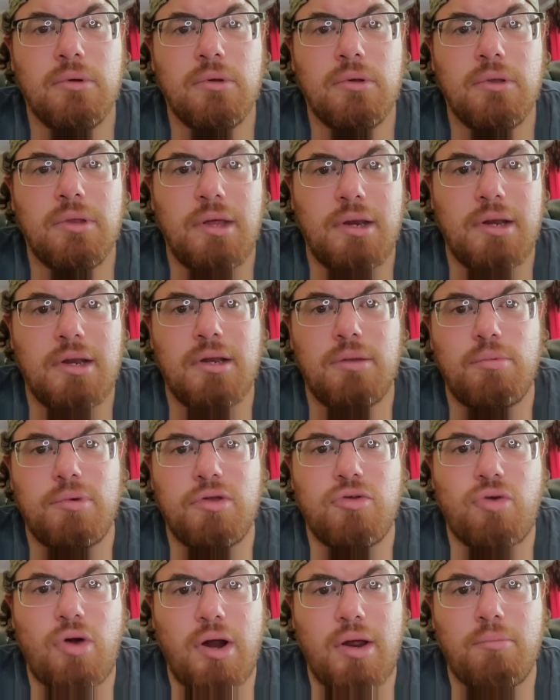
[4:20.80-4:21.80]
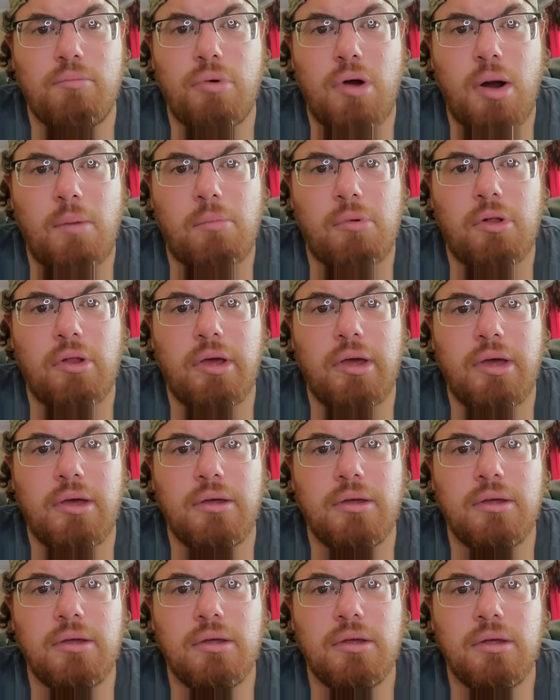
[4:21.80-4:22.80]
They need to be trained properly
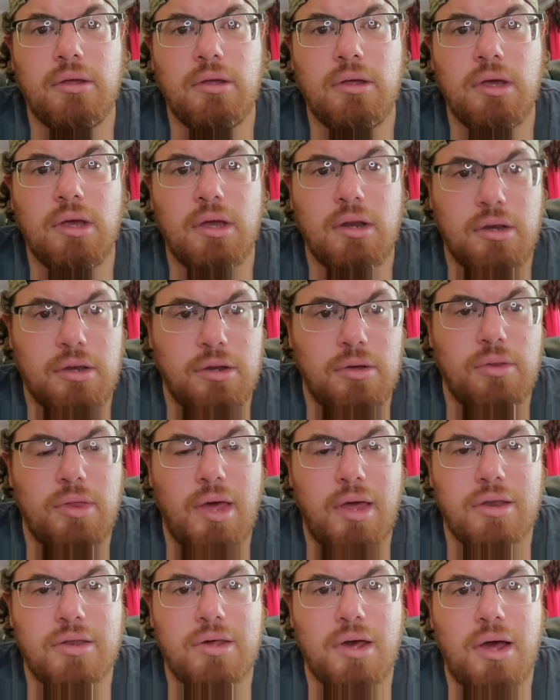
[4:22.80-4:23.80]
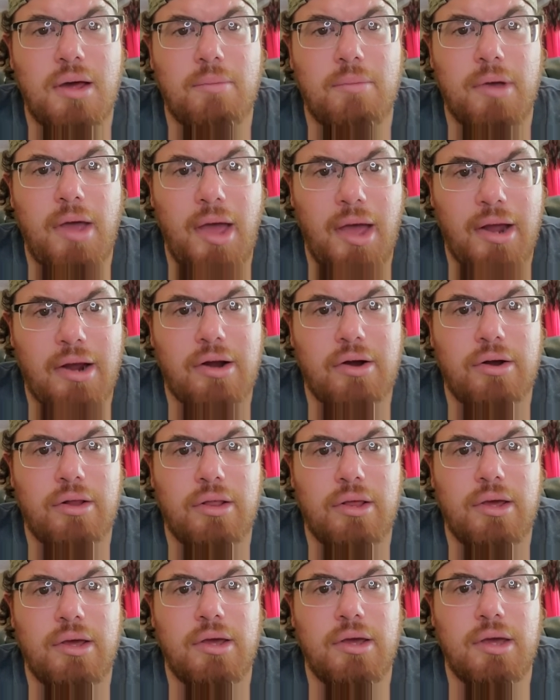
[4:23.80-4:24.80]
and do that job
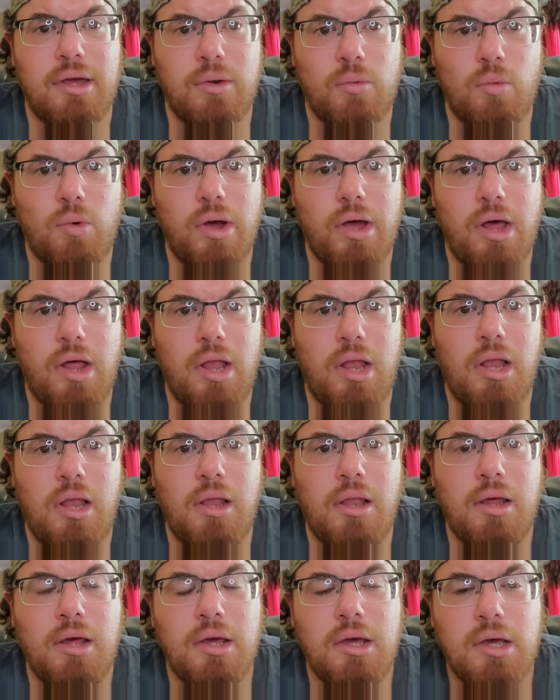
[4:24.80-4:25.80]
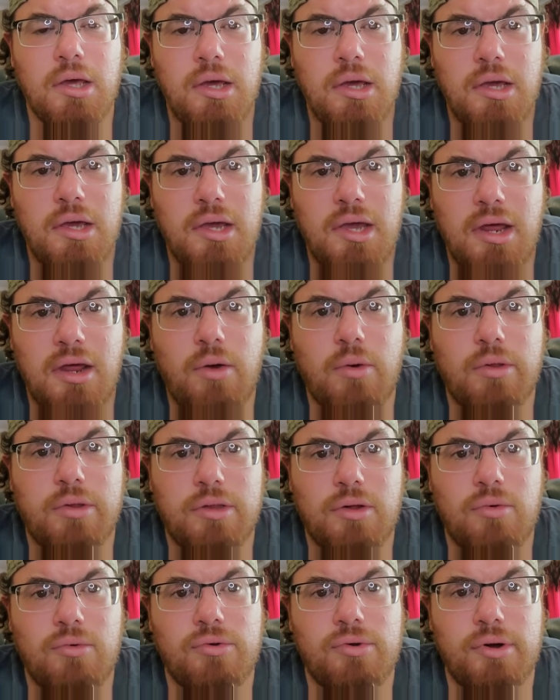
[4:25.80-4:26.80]
accurately and well. A
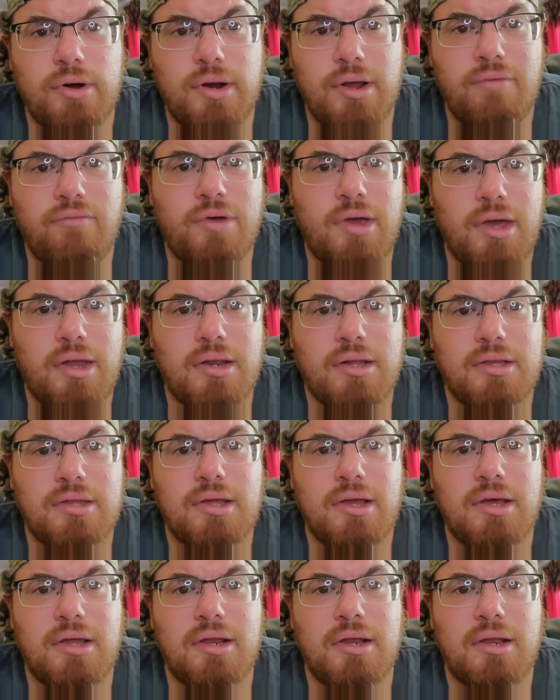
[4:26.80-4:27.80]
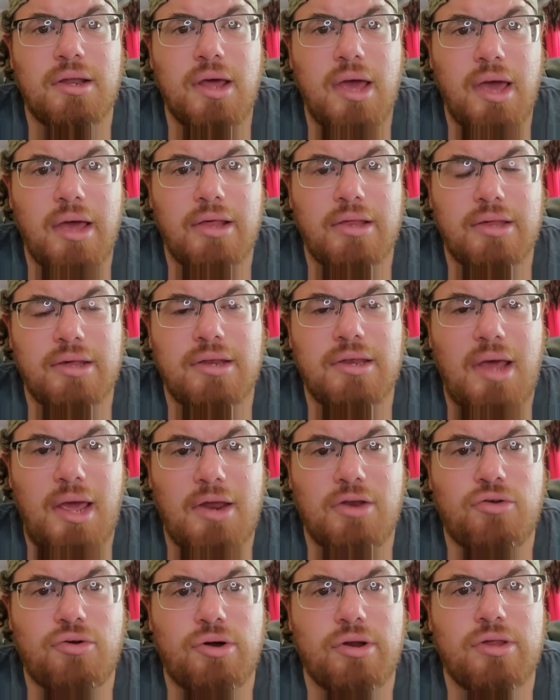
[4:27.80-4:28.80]
soldier in Afghanistan has a
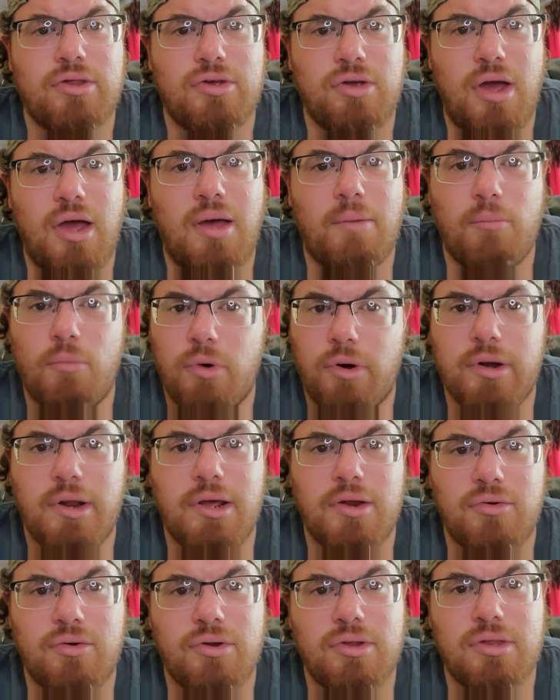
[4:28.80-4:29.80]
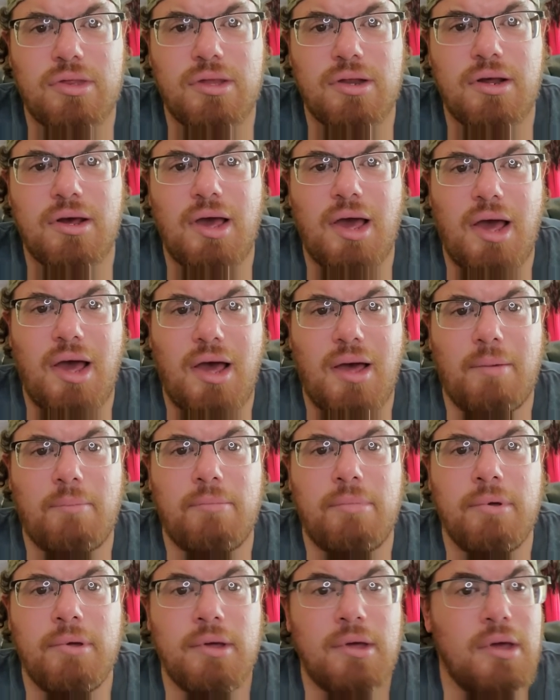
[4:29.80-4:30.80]
dangerous job, more dangerous than a cop.
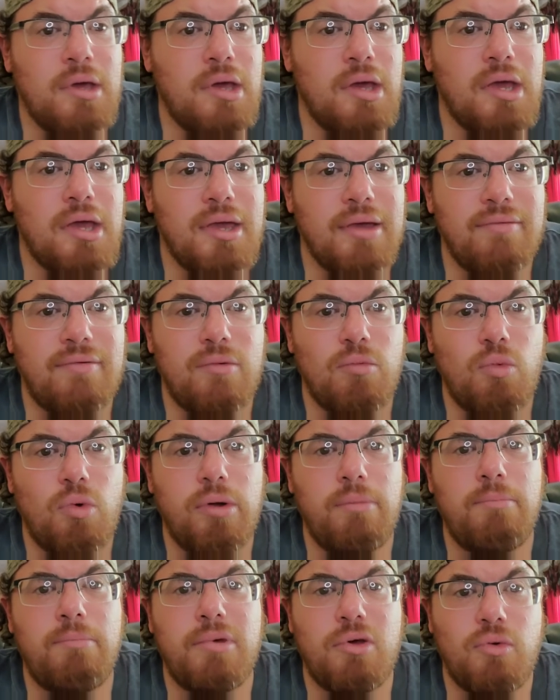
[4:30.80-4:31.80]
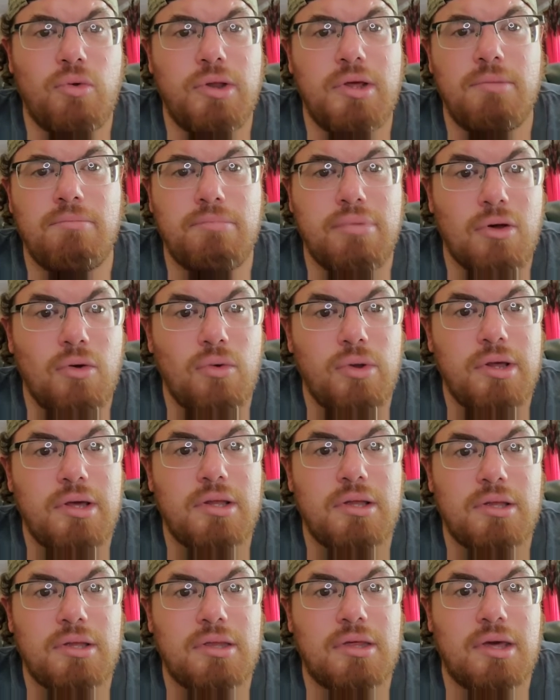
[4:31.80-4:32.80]
Even one building
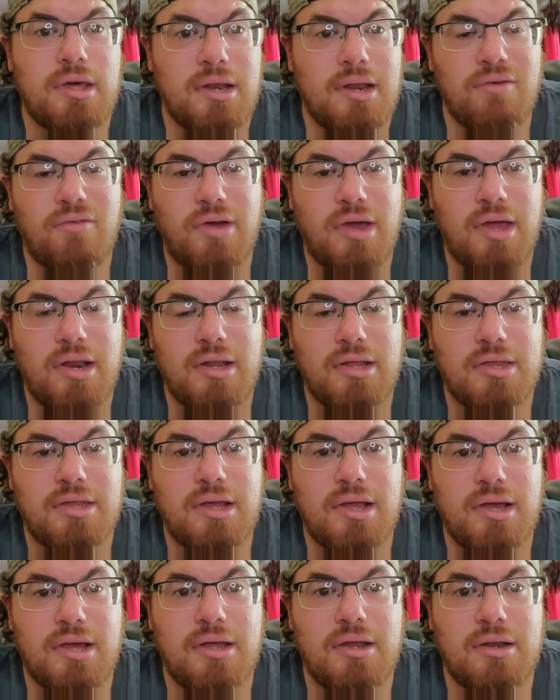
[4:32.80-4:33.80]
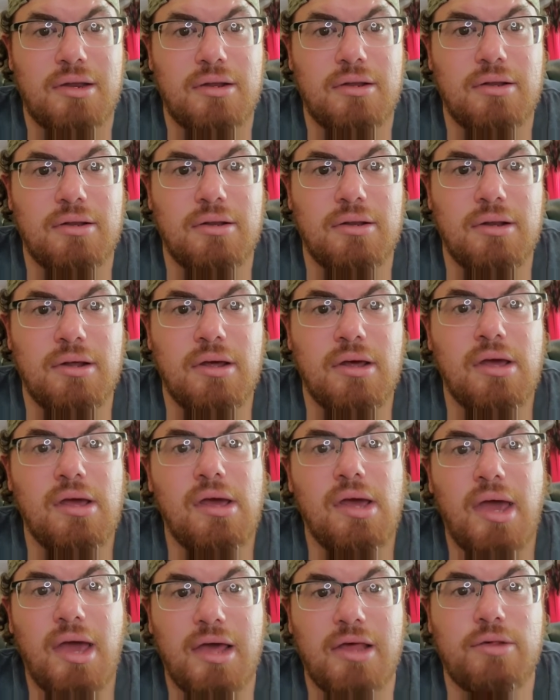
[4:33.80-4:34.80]
buildings in Afghanistan
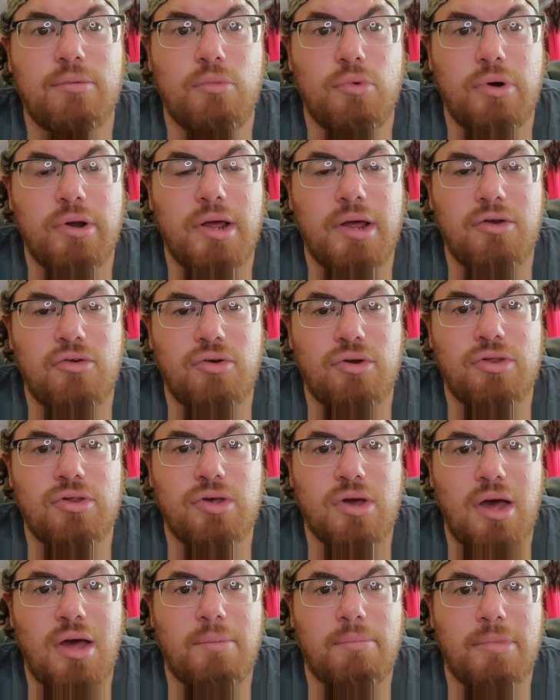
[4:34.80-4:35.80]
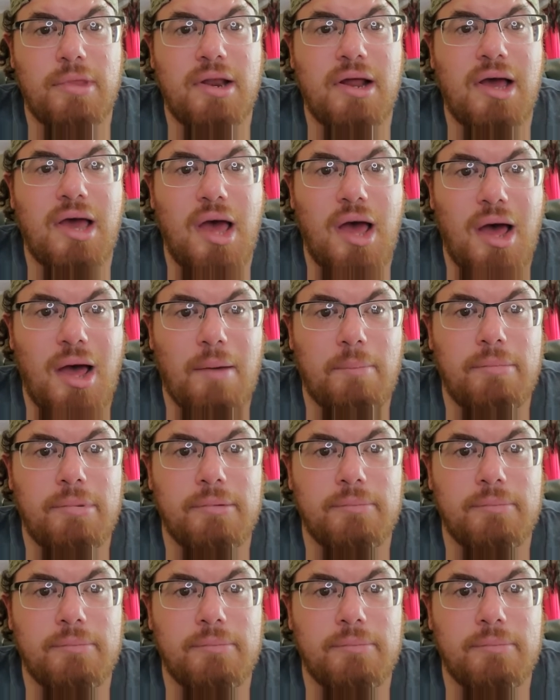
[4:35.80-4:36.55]
has a more dangerous job than a cop.